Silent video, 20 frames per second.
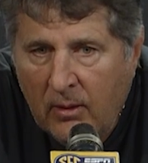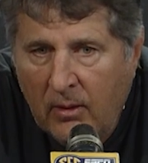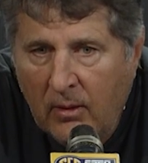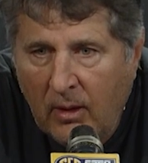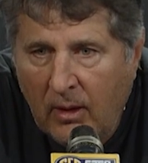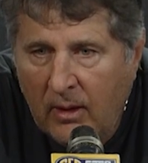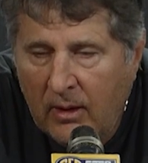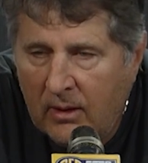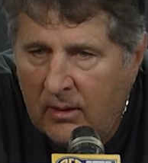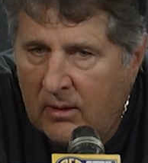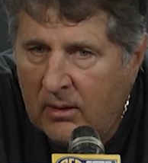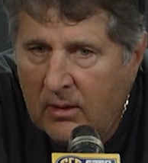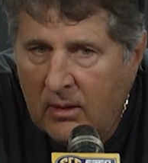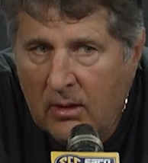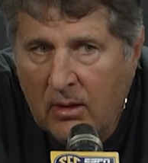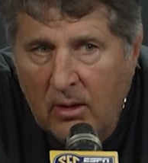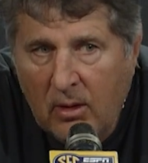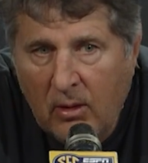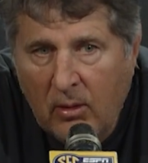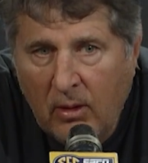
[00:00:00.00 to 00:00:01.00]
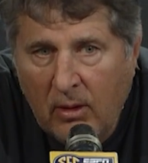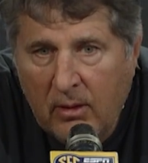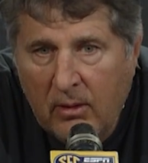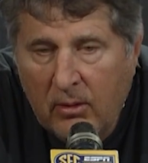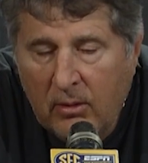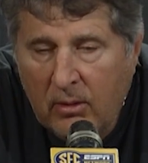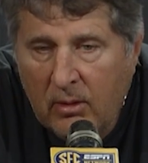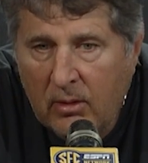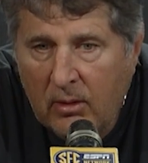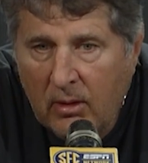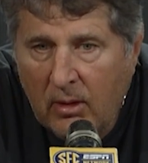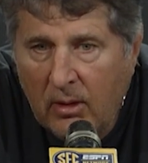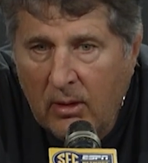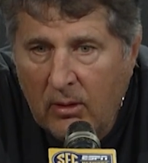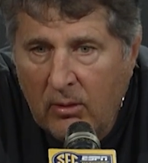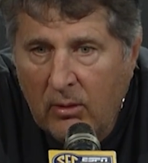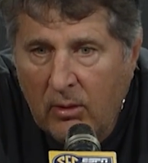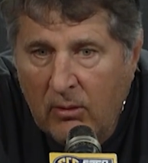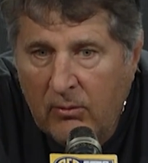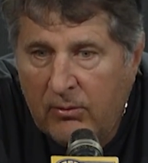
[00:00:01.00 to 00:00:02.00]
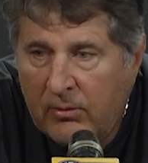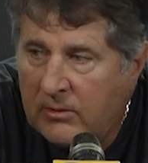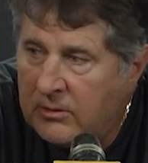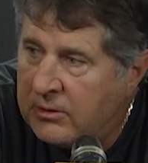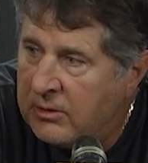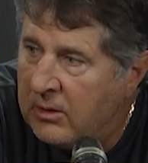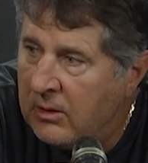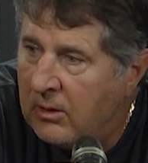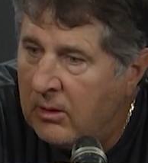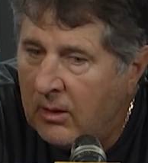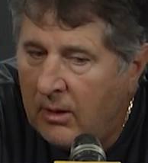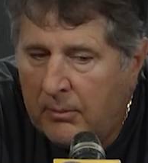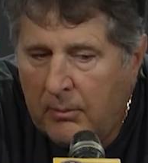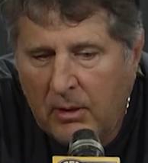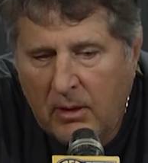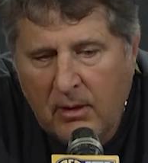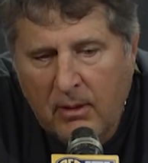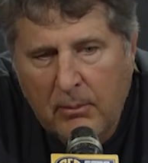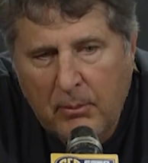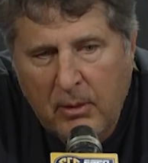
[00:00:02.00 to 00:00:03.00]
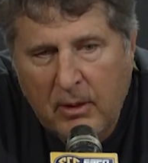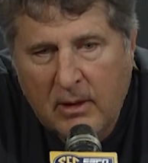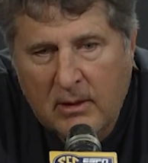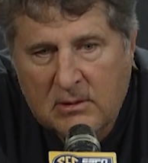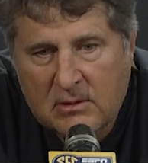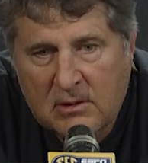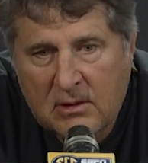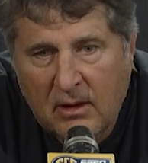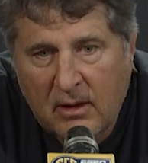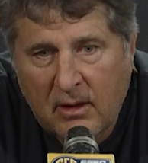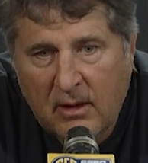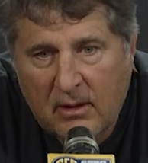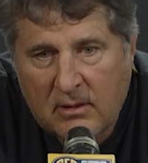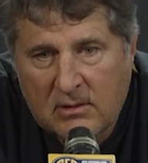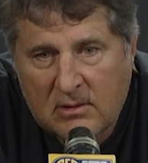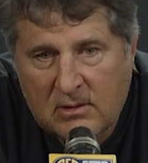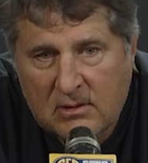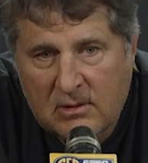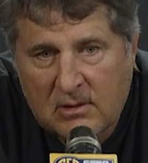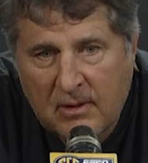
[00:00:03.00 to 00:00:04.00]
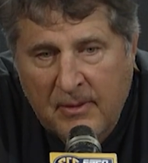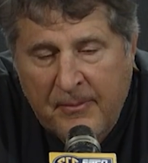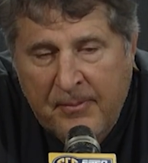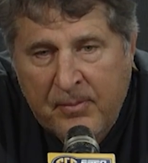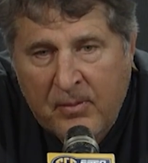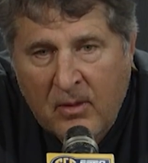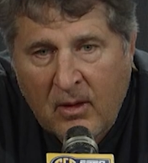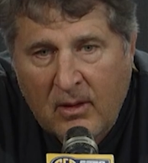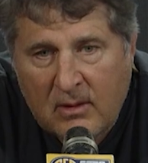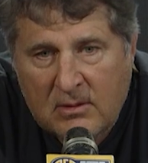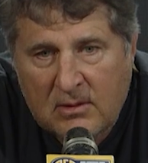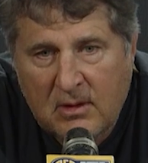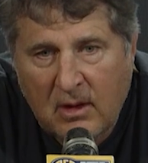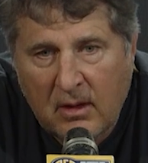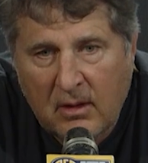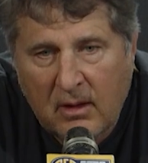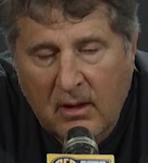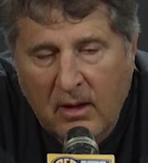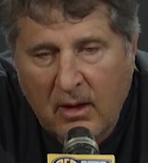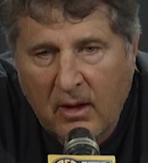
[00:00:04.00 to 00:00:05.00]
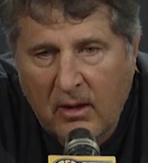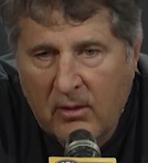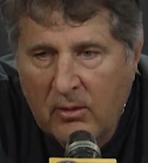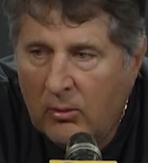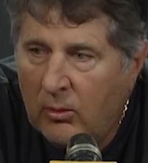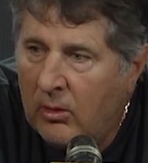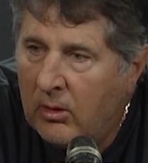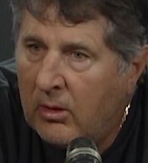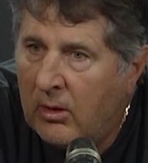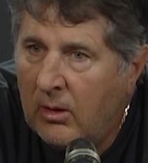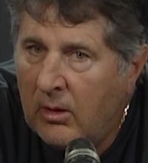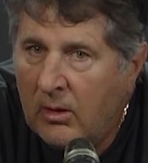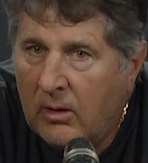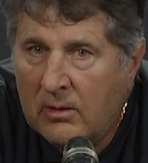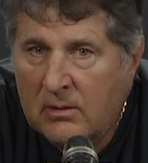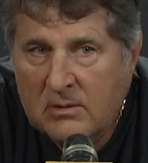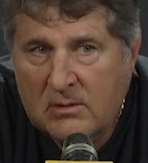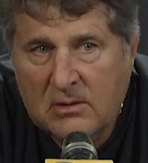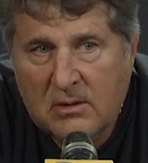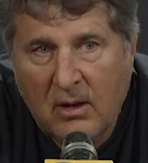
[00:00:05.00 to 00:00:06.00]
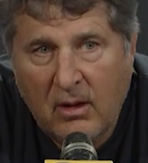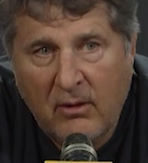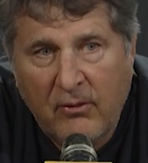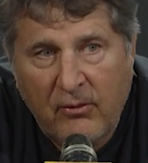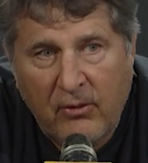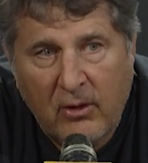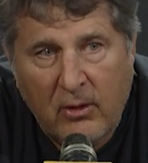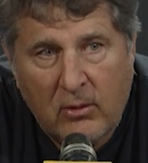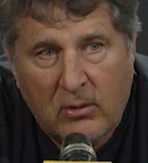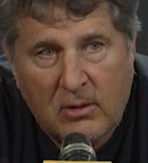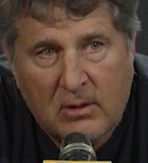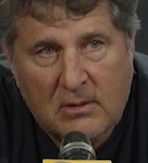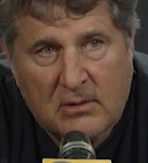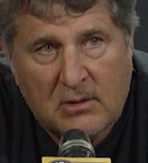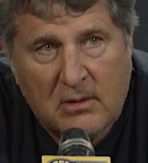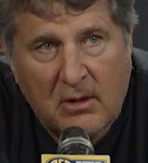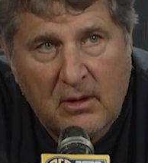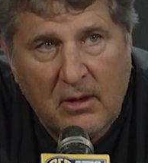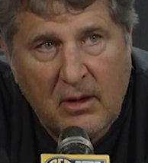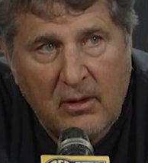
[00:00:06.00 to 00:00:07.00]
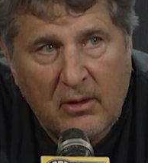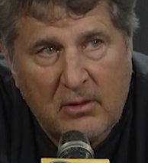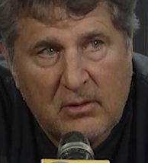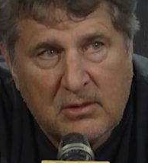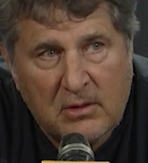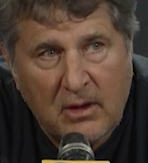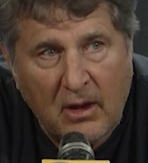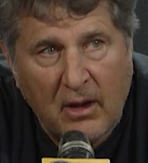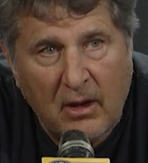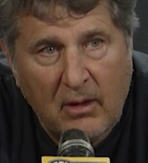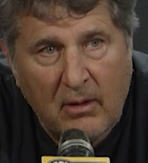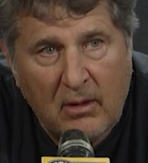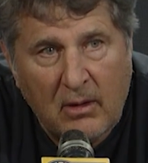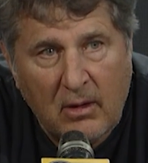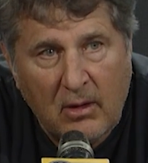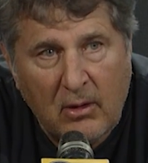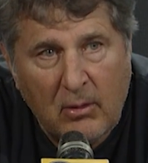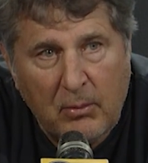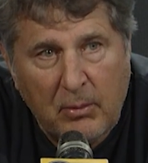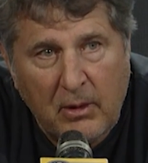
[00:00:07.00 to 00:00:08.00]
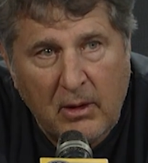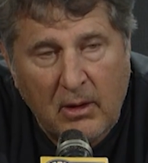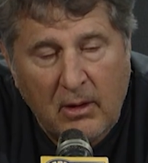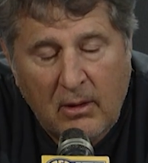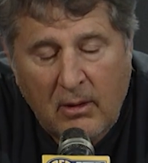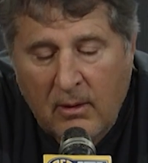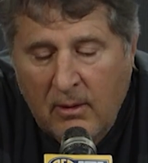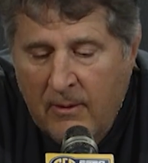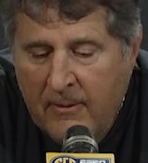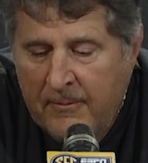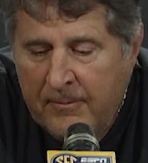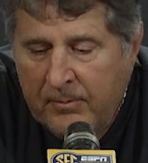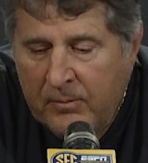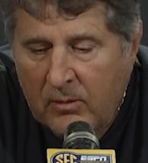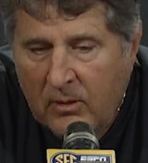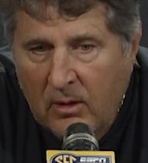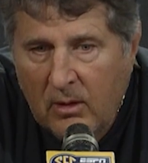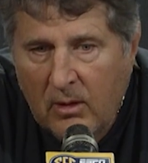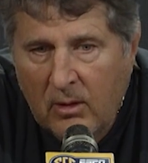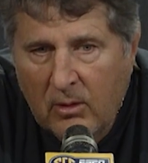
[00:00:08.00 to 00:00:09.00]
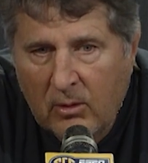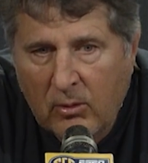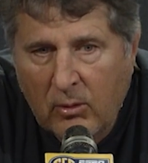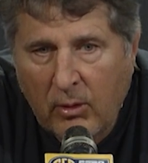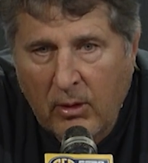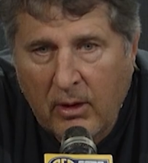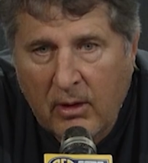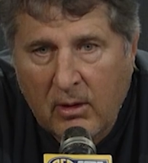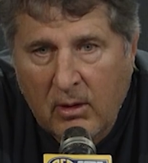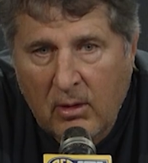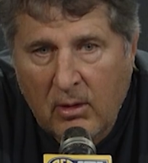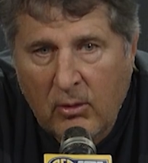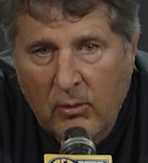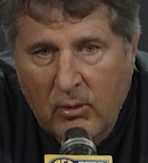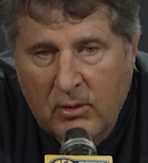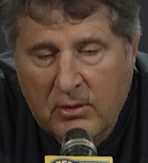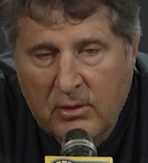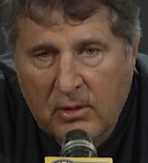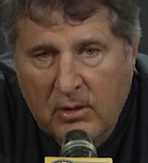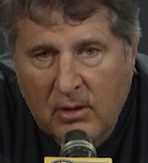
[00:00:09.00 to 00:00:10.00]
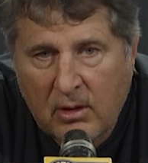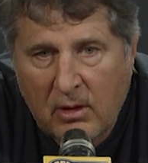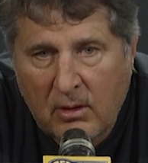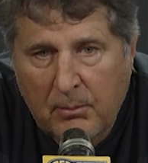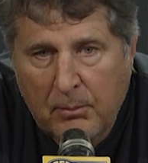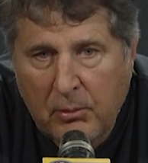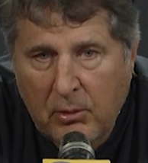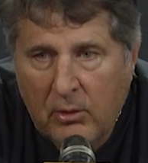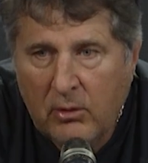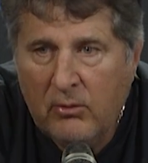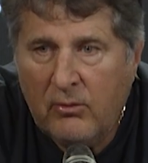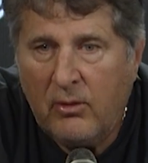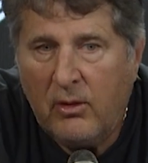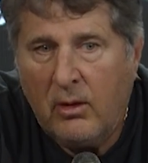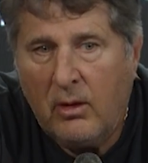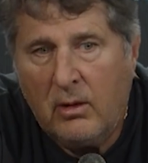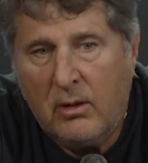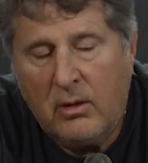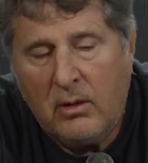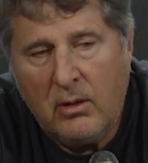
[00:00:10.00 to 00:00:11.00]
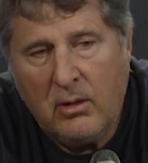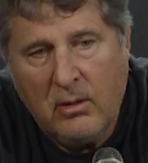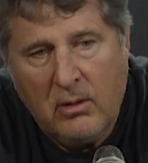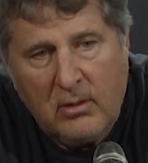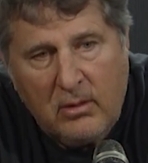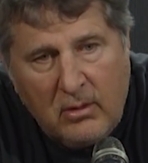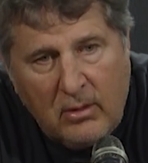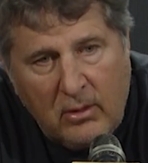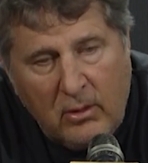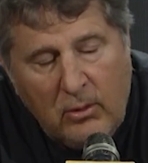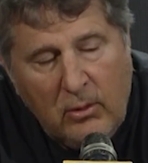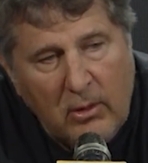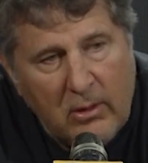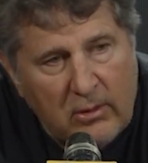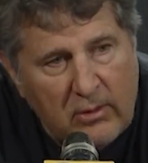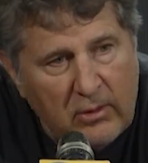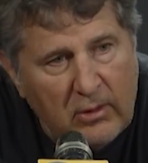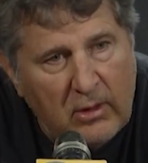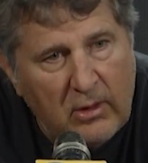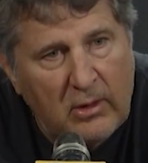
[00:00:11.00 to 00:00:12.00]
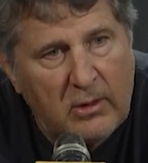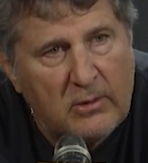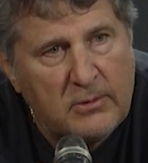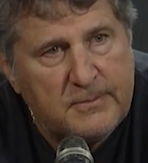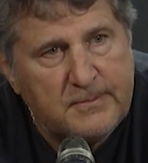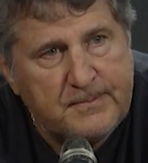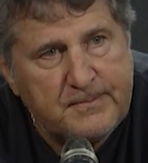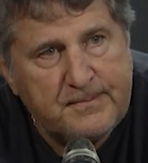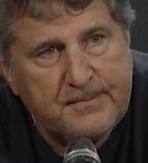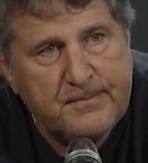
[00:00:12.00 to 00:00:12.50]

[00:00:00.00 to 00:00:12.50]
Oh, I don't know for sure. I mean, the biggest thing is stick together, work hard, stay focused, and understand, you know, be, you know, critical of what you can improve on and do it, you know.